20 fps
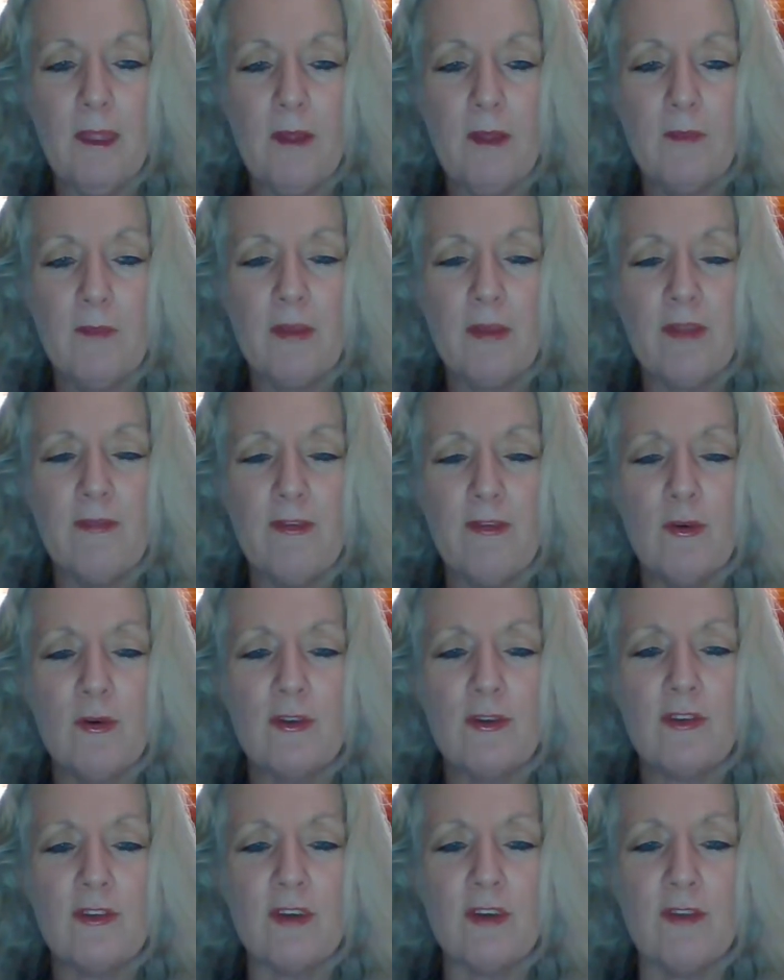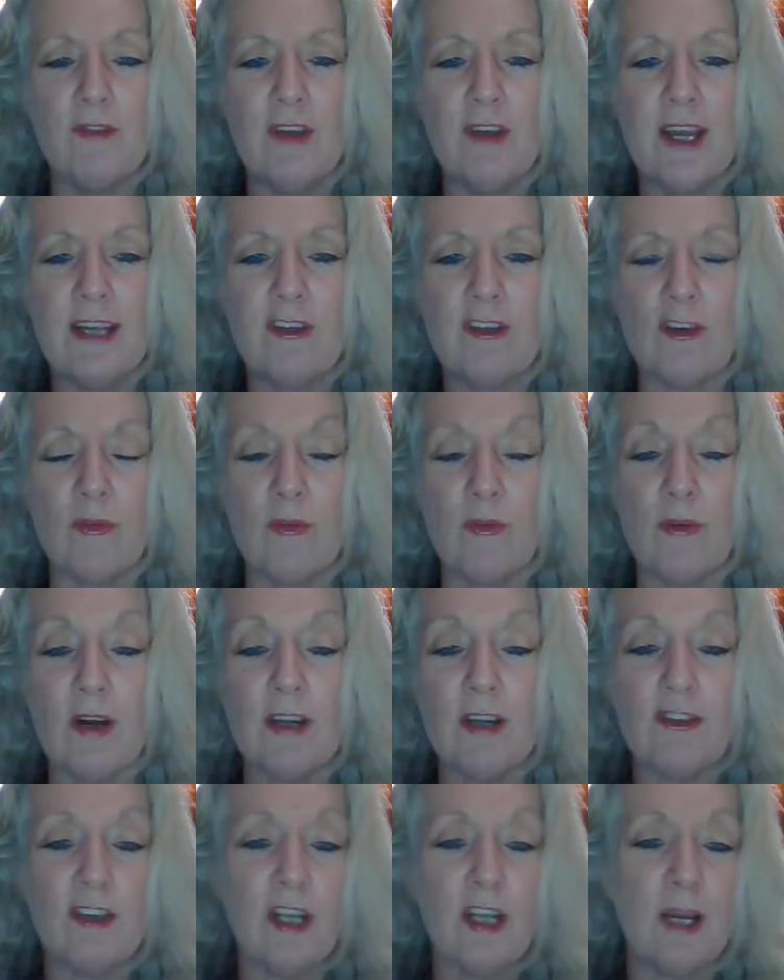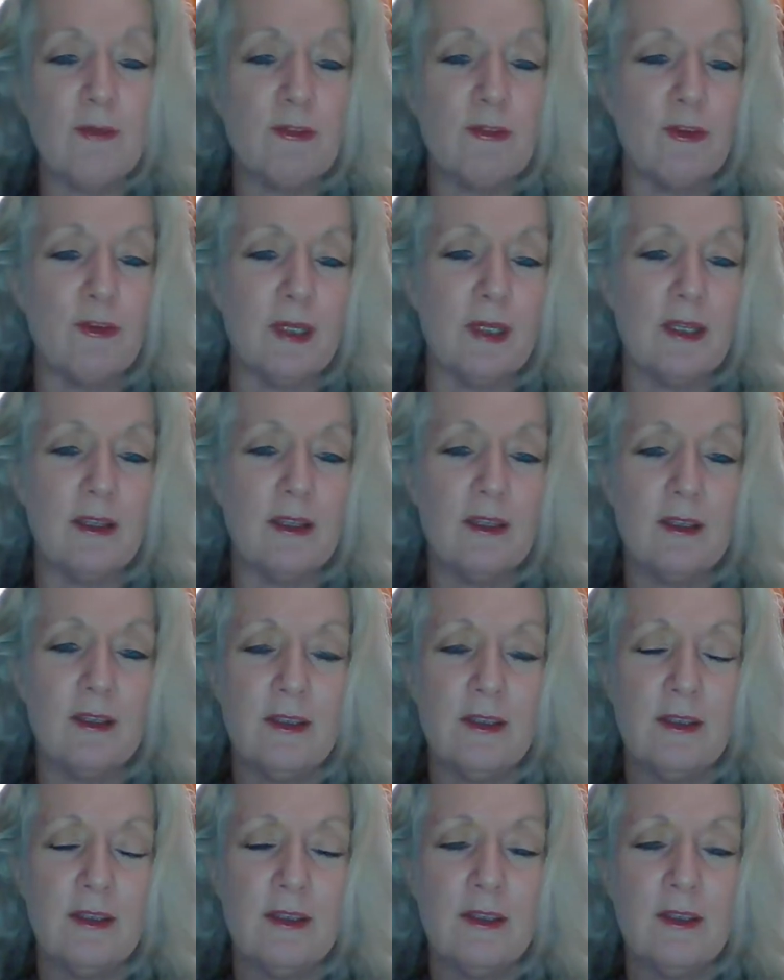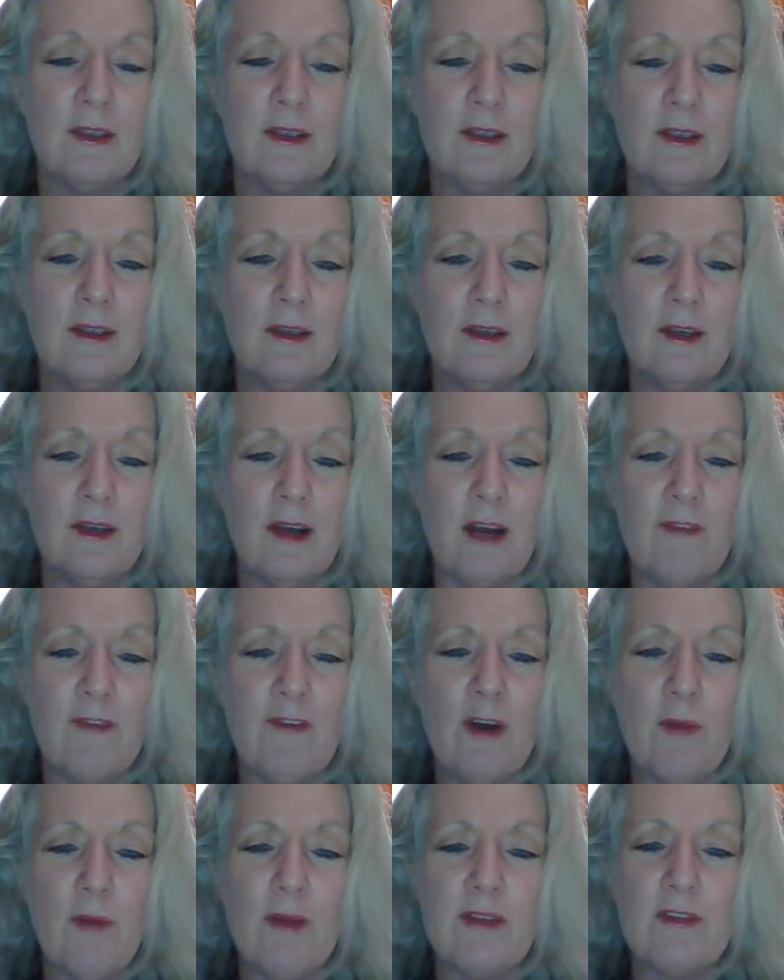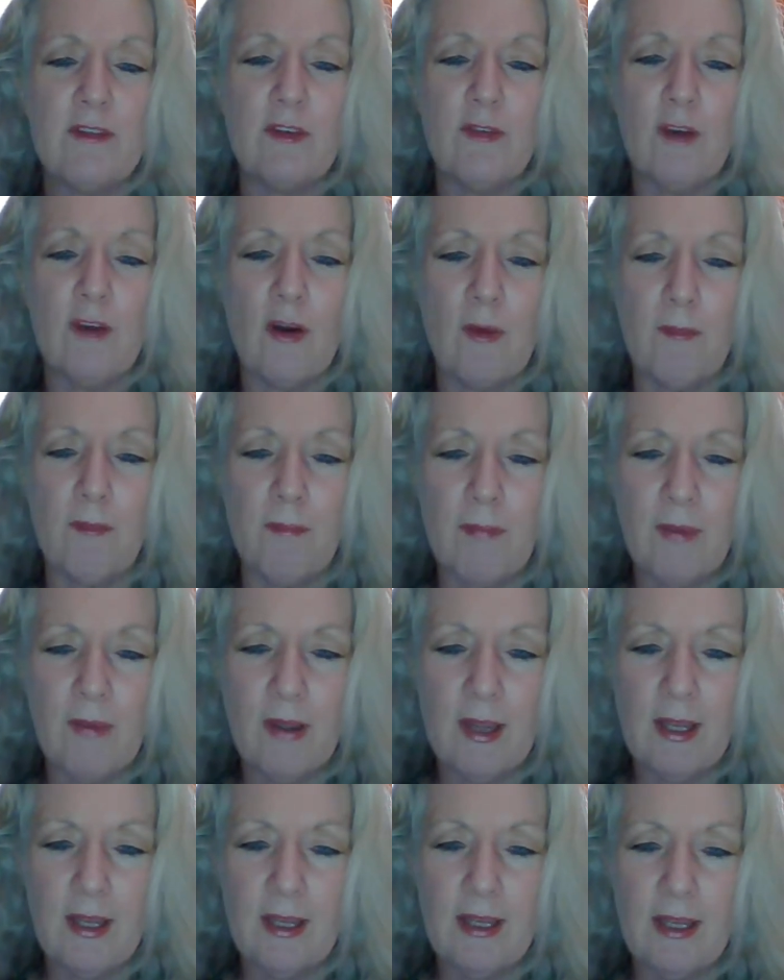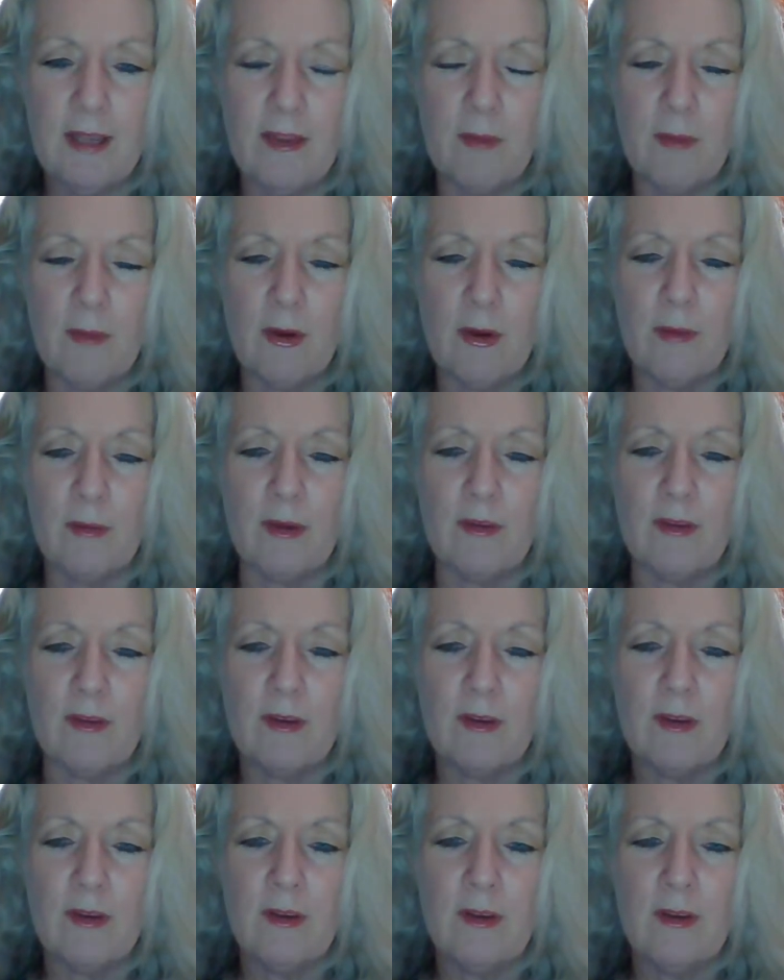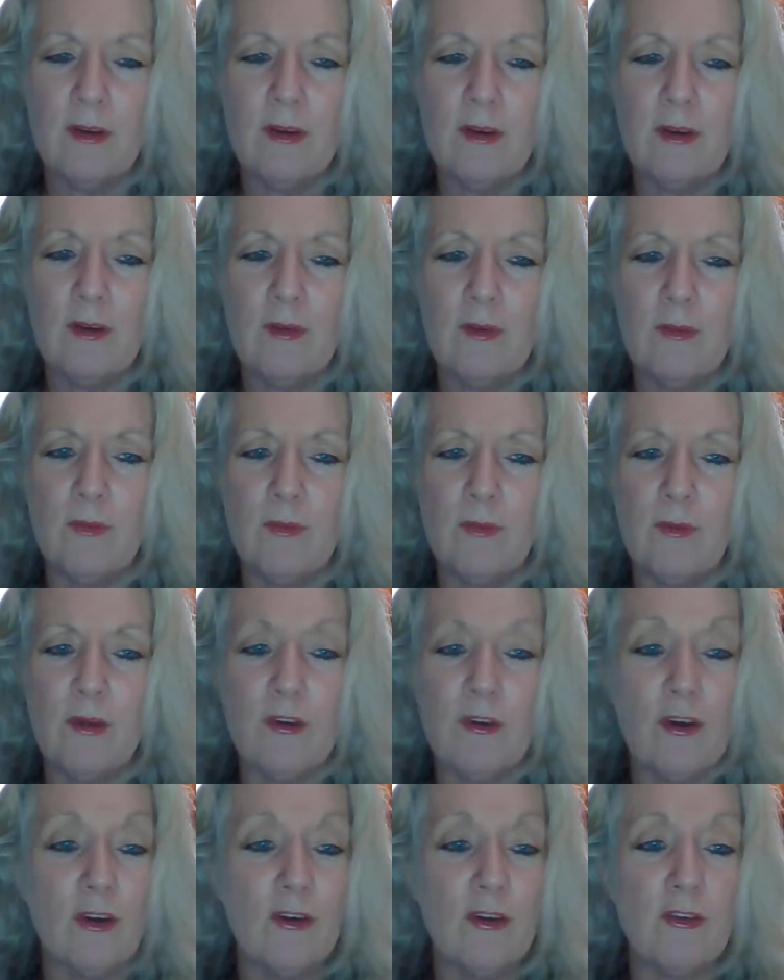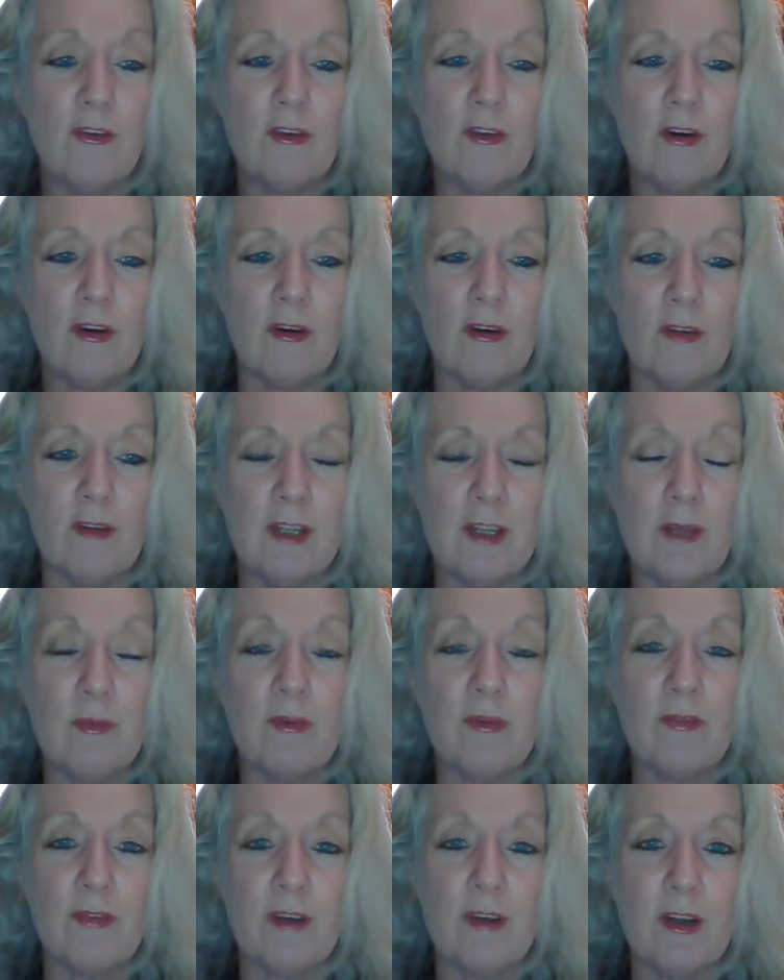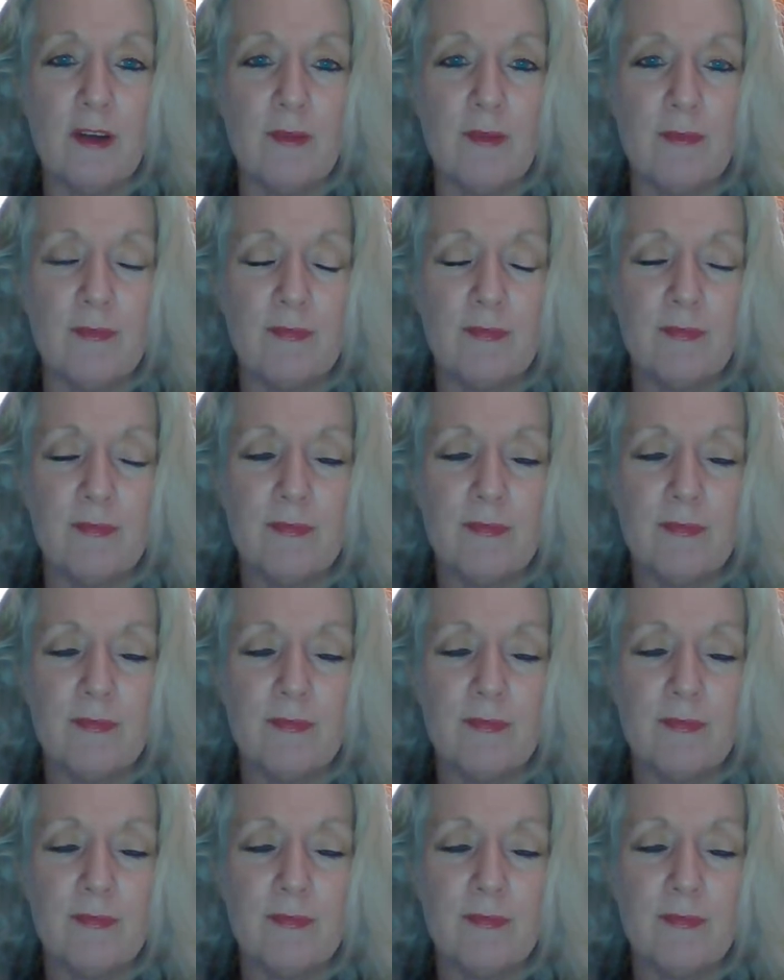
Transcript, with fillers: but the forces of nature rushing up to me. I felt myself completely in the moment. With no control, it was freedom.